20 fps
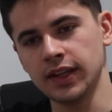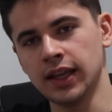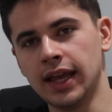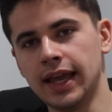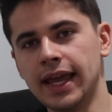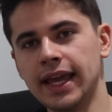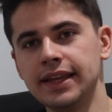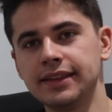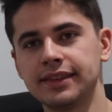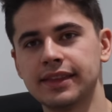
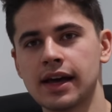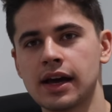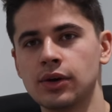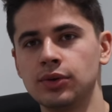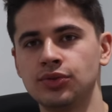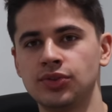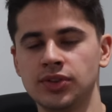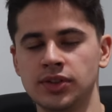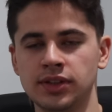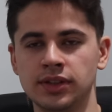
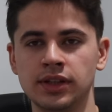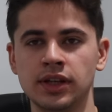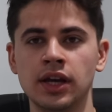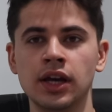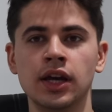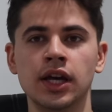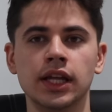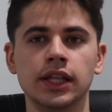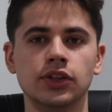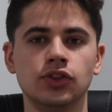$8,000
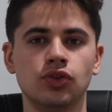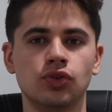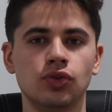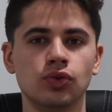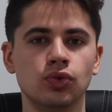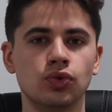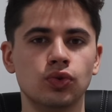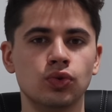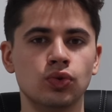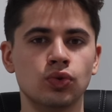
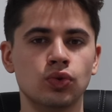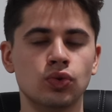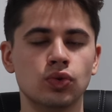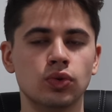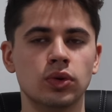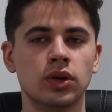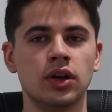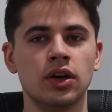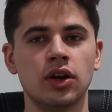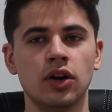
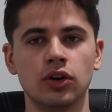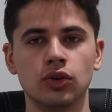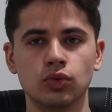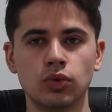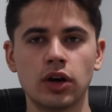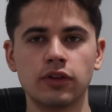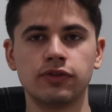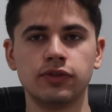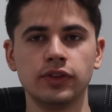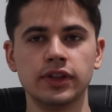to
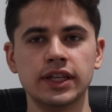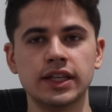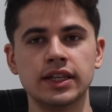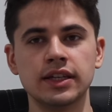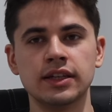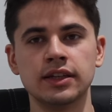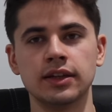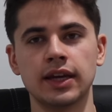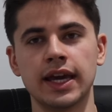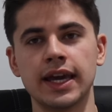
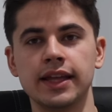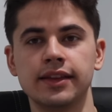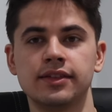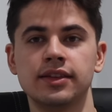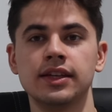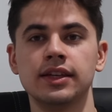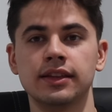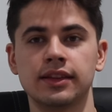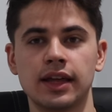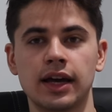roughly
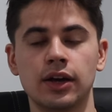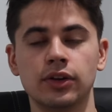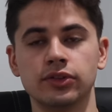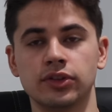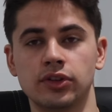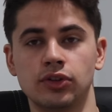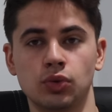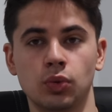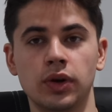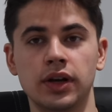$18,000,
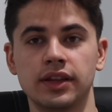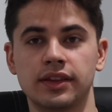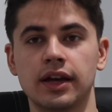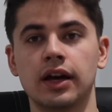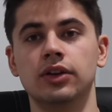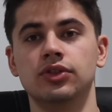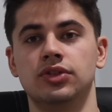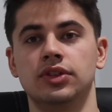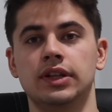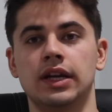
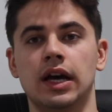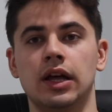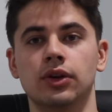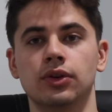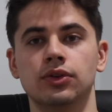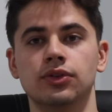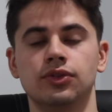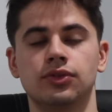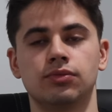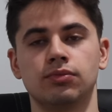
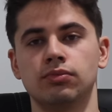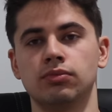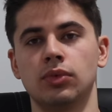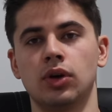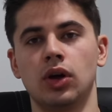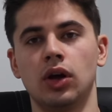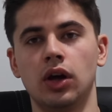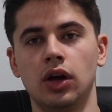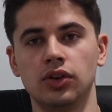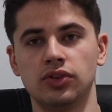$20,000,
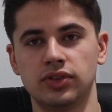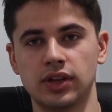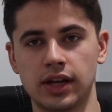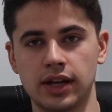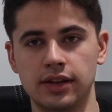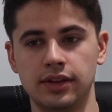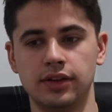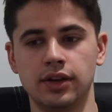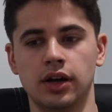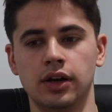all
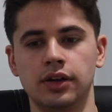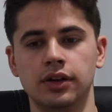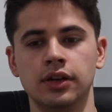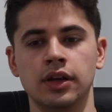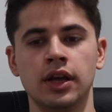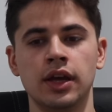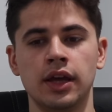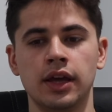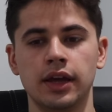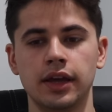said and
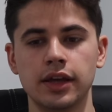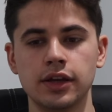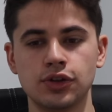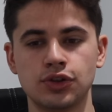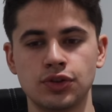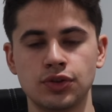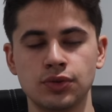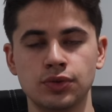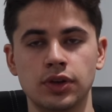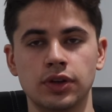done,
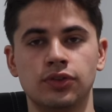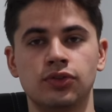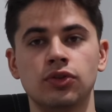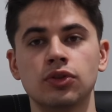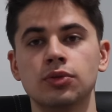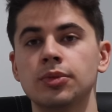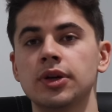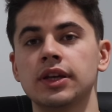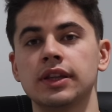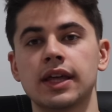issued,
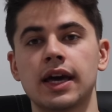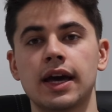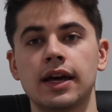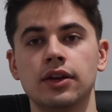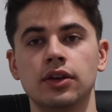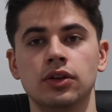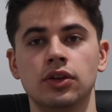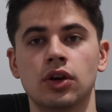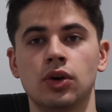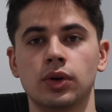assuming
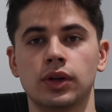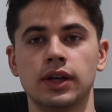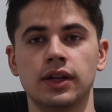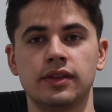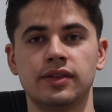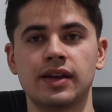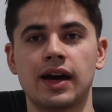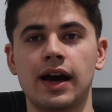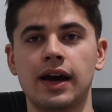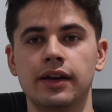that you don't
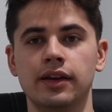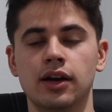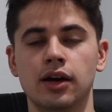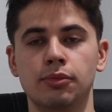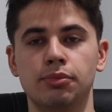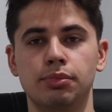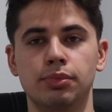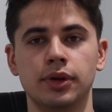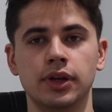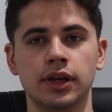get tied
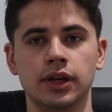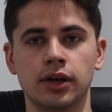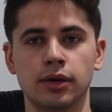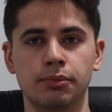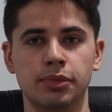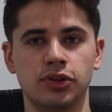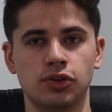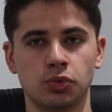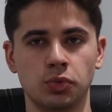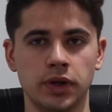up
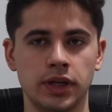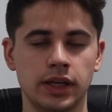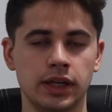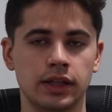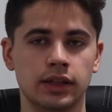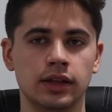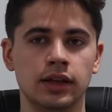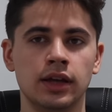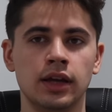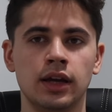
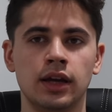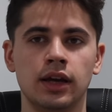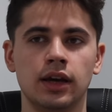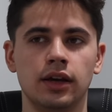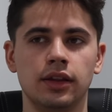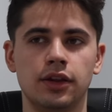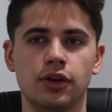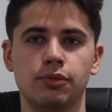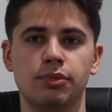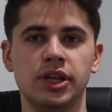between
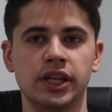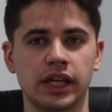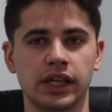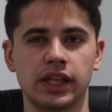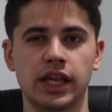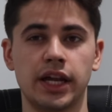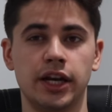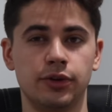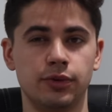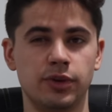there being a lot